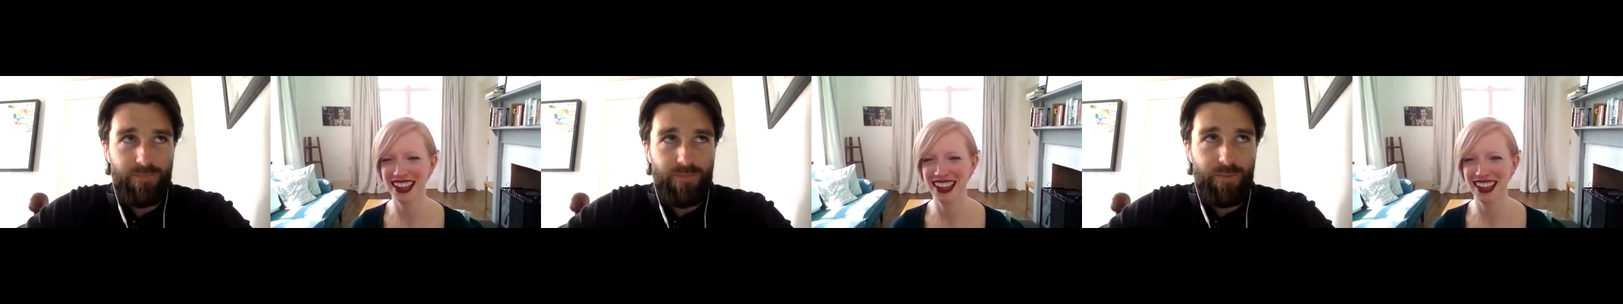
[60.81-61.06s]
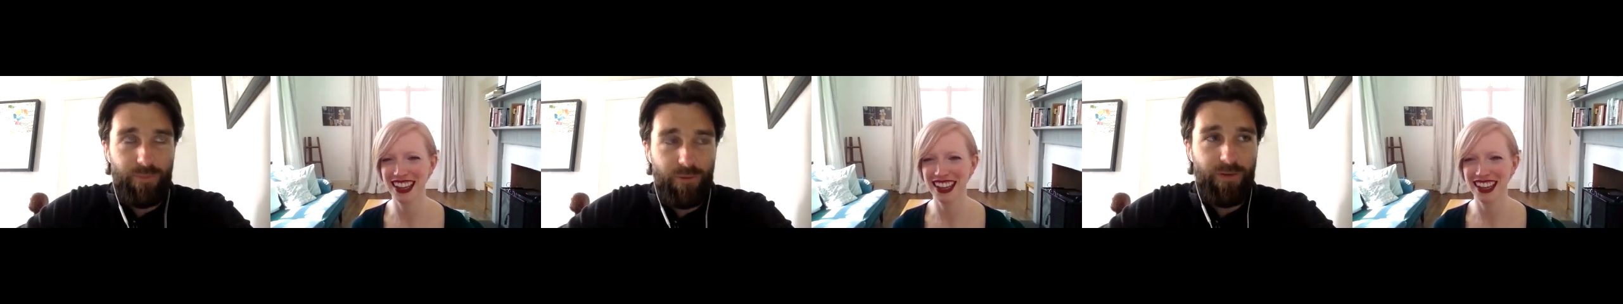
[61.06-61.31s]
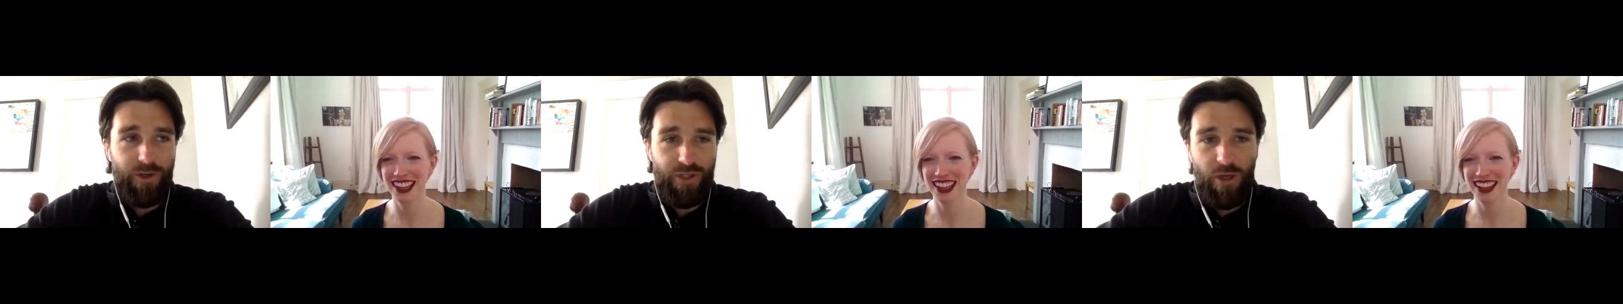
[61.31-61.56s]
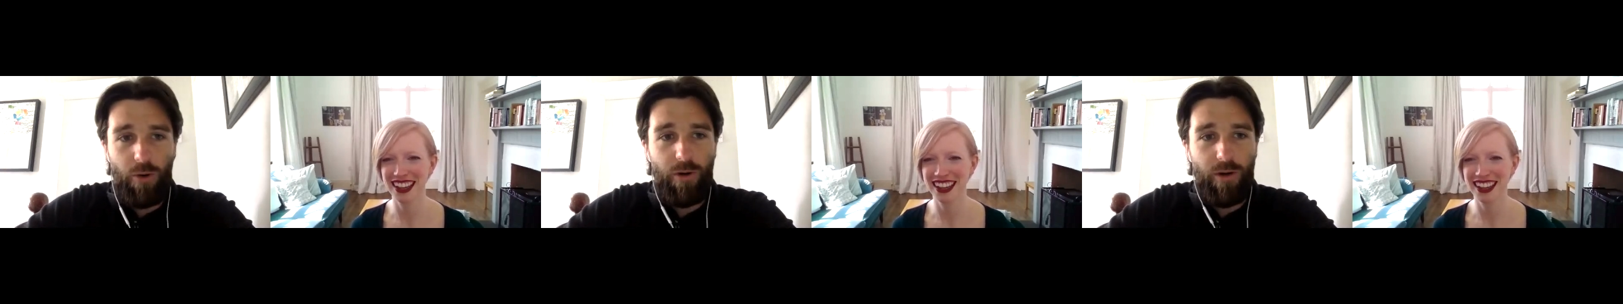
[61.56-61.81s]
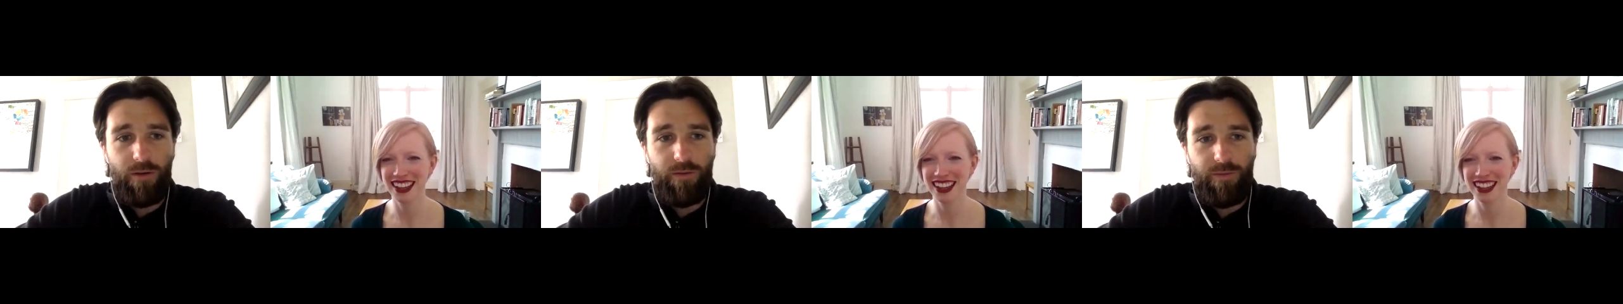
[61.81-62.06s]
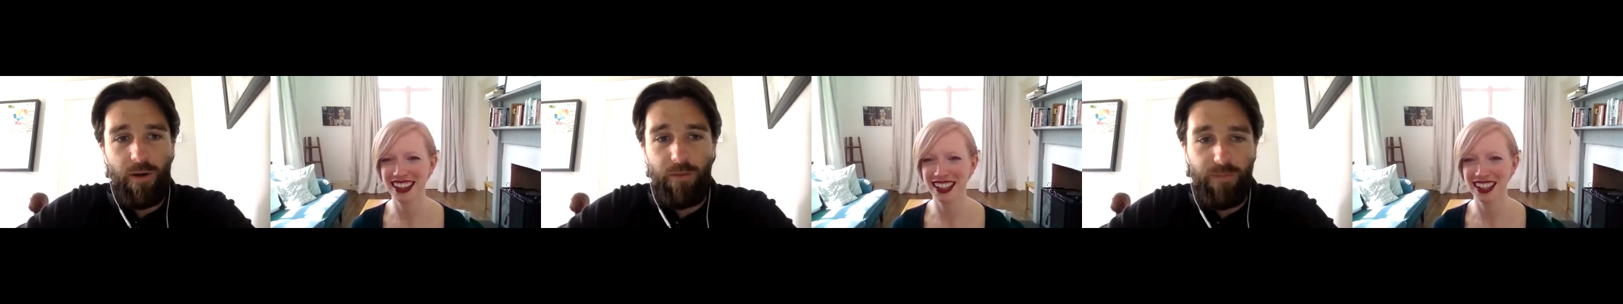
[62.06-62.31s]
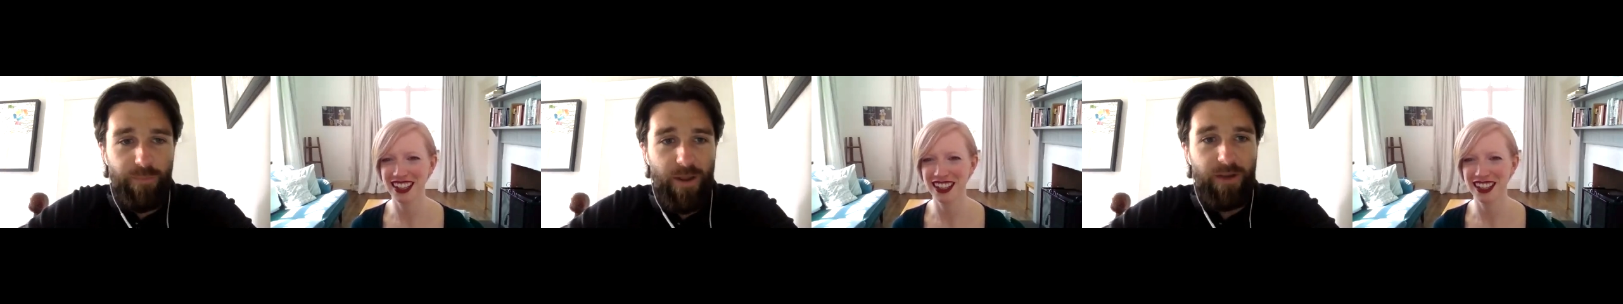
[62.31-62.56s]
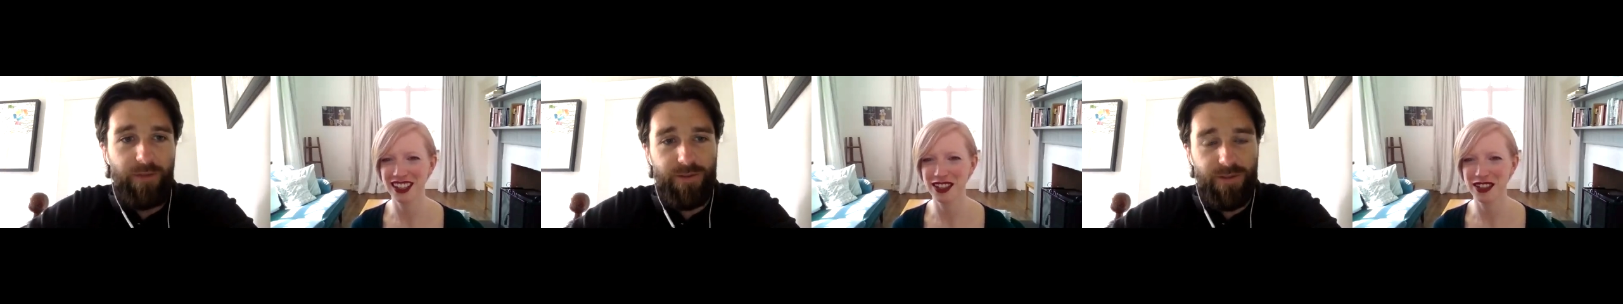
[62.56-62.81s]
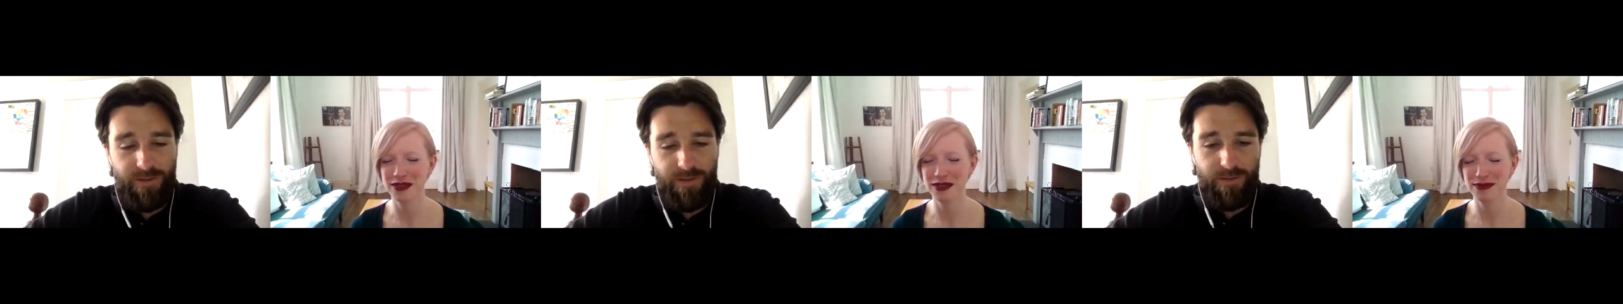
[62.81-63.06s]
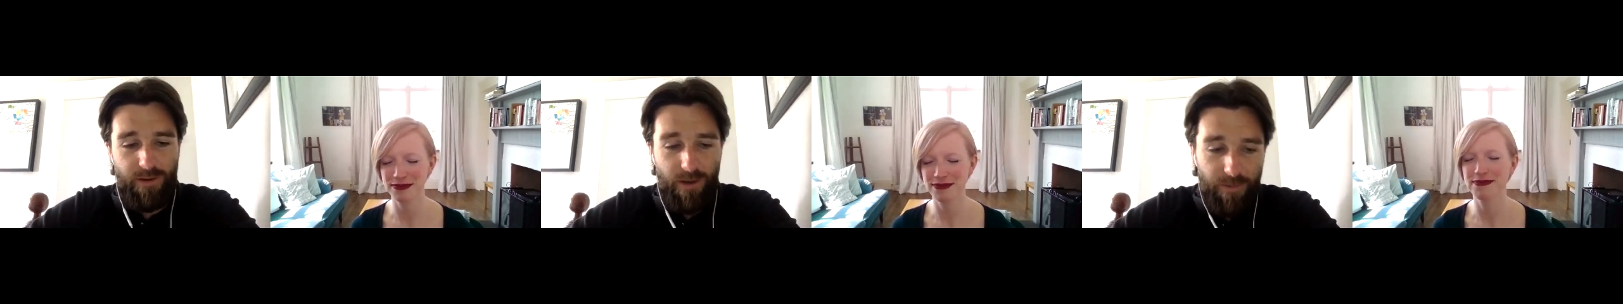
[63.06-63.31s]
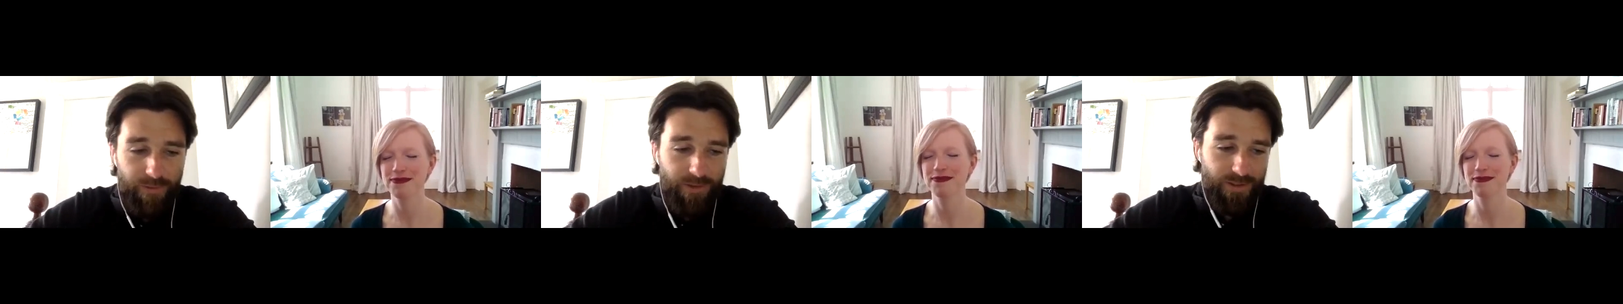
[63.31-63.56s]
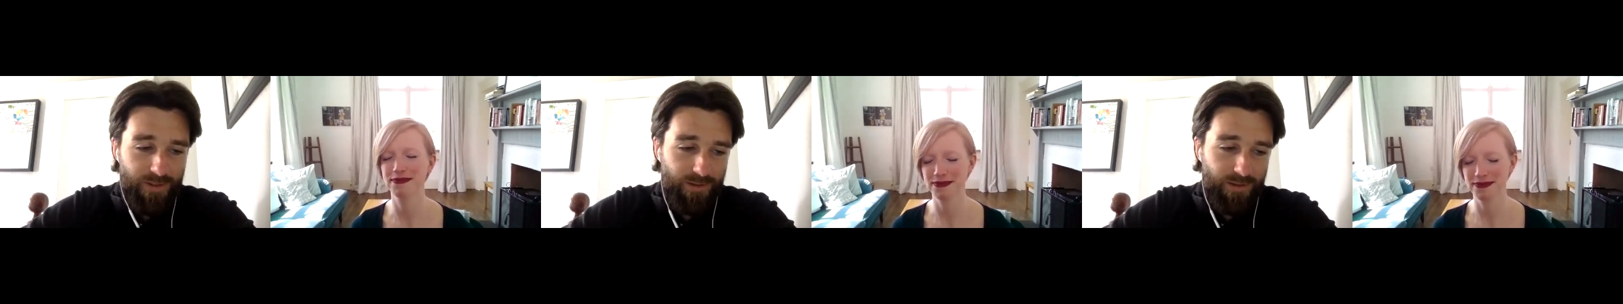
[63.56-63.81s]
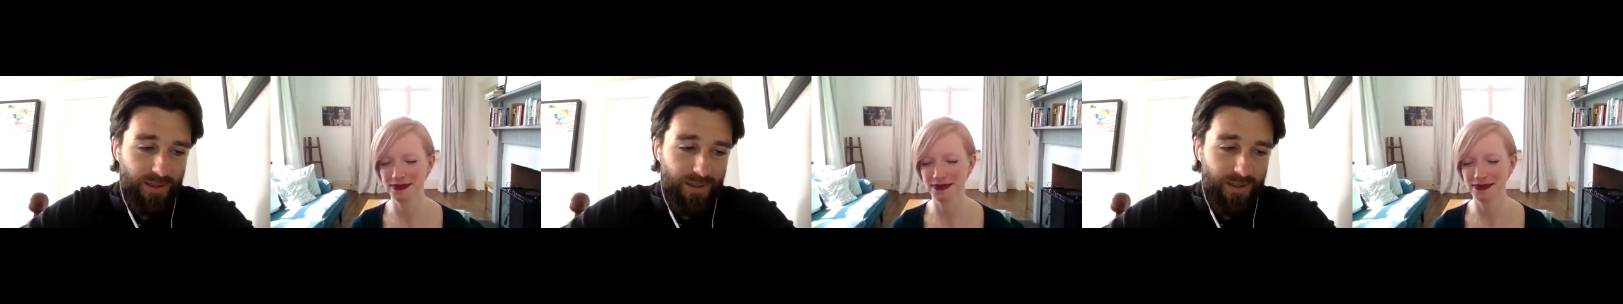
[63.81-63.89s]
Speaker 1: the perfect showing of, of the benefits of it and